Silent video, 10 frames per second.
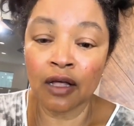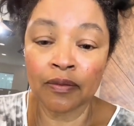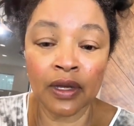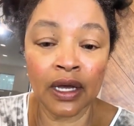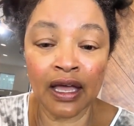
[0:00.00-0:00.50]

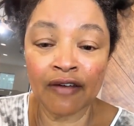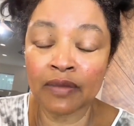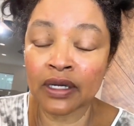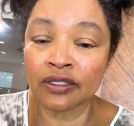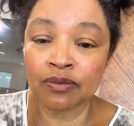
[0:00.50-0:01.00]

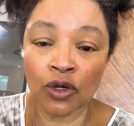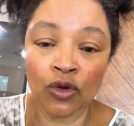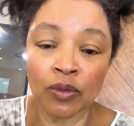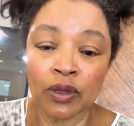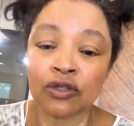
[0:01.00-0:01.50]
I have my
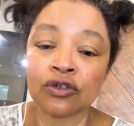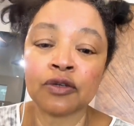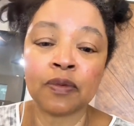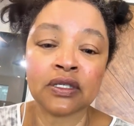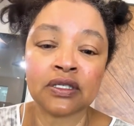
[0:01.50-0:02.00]
small group
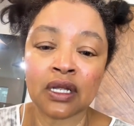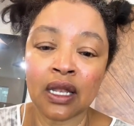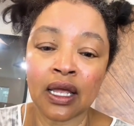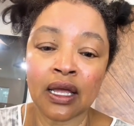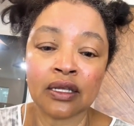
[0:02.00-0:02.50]
mentorship
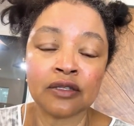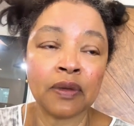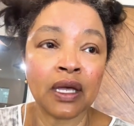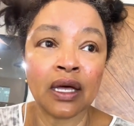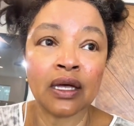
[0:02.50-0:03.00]
on
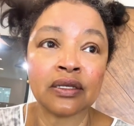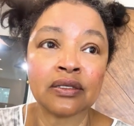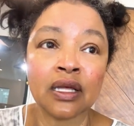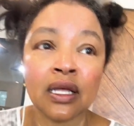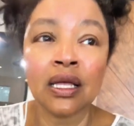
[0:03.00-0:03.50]
Sundays,
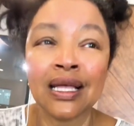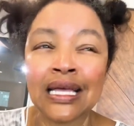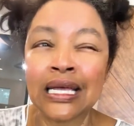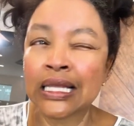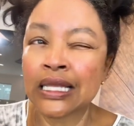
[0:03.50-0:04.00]
because
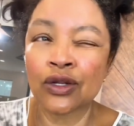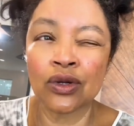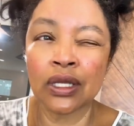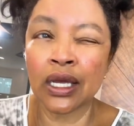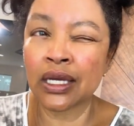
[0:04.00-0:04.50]
it
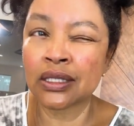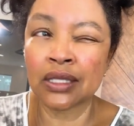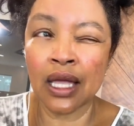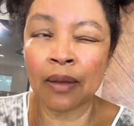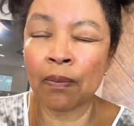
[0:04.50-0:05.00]

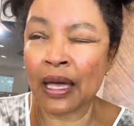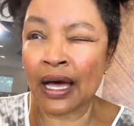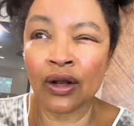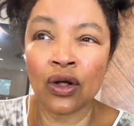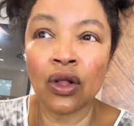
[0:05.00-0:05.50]
literally is
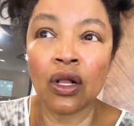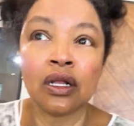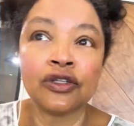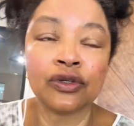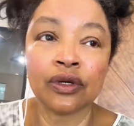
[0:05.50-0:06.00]
like
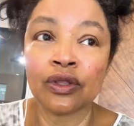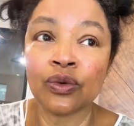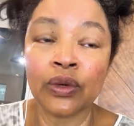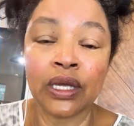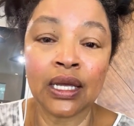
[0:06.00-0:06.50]
battle
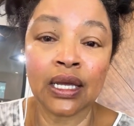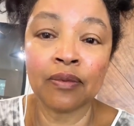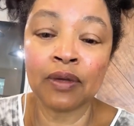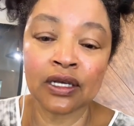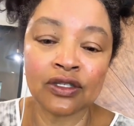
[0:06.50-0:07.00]
during the
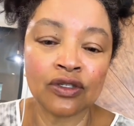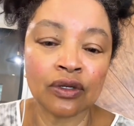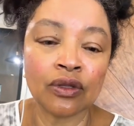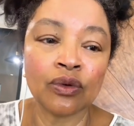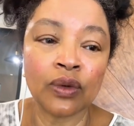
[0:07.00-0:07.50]
week,
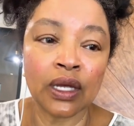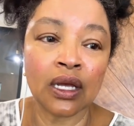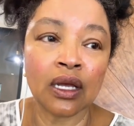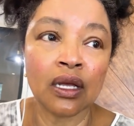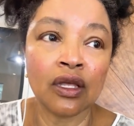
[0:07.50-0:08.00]
because during the
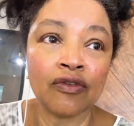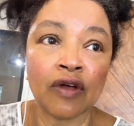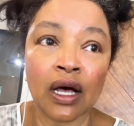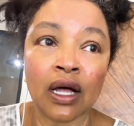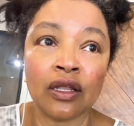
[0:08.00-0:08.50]

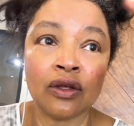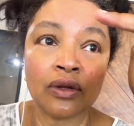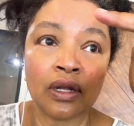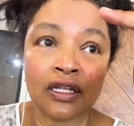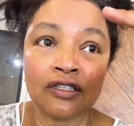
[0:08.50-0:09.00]
week you've
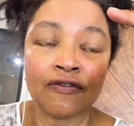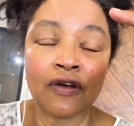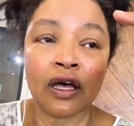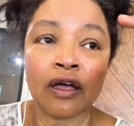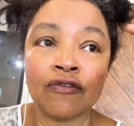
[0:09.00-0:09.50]
got your
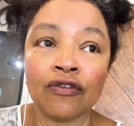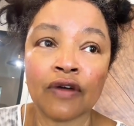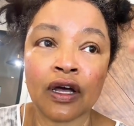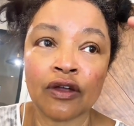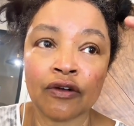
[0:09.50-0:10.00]
9 to
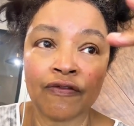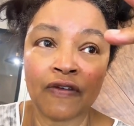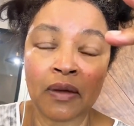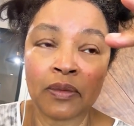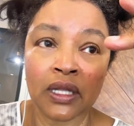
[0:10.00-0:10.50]
5, you've got
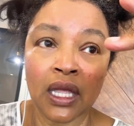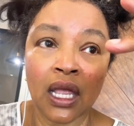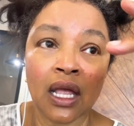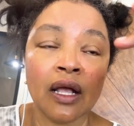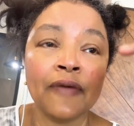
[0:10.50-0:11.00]
your
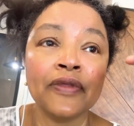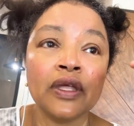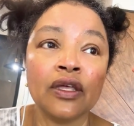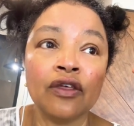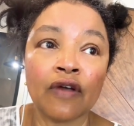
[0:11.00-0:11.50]
family,
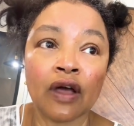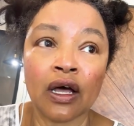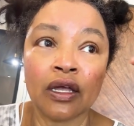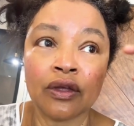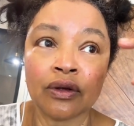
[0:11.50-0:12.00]

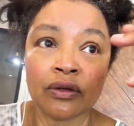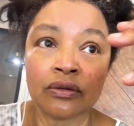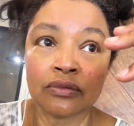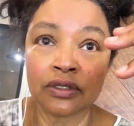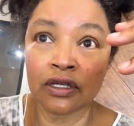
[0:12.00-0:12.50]
you've got
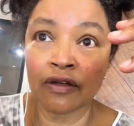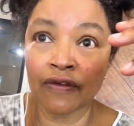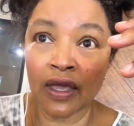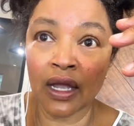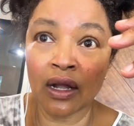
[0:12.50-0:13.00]
your
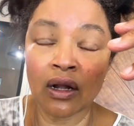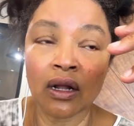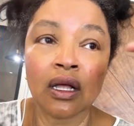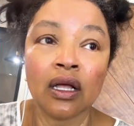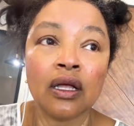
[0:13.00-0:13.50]

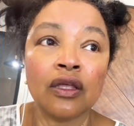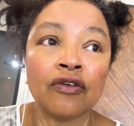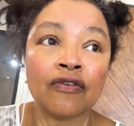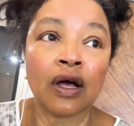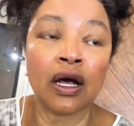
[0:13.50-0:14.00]
self-care,
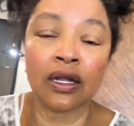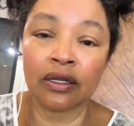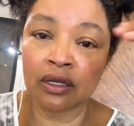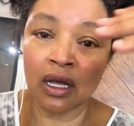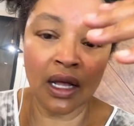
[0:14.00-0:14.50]
you've
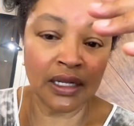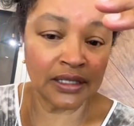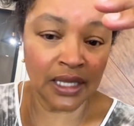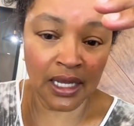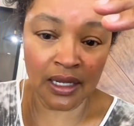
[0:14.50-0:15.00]
got
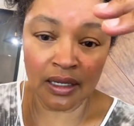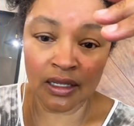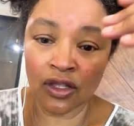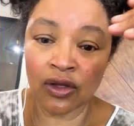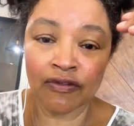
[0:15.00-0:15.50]

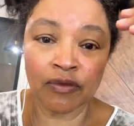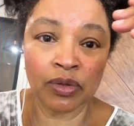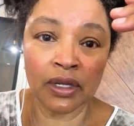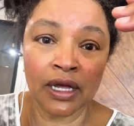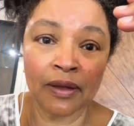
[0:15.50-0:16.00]
content that you
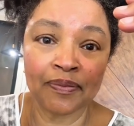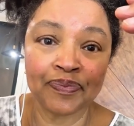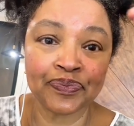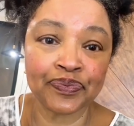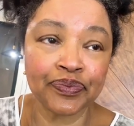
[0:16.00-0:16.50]
have to put
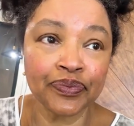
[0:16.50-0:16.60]
up,